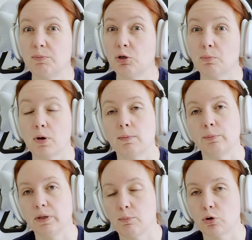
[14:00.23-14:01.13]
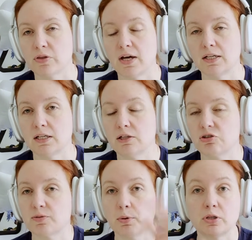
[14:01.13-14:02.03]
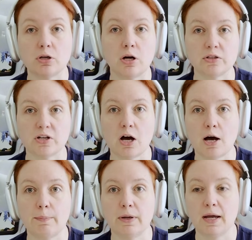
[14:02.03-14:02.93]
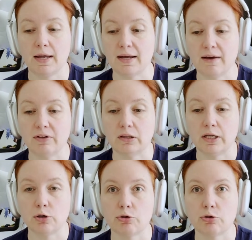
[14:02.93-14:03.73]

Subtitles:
you could probably import that in and just put it on top and have it layer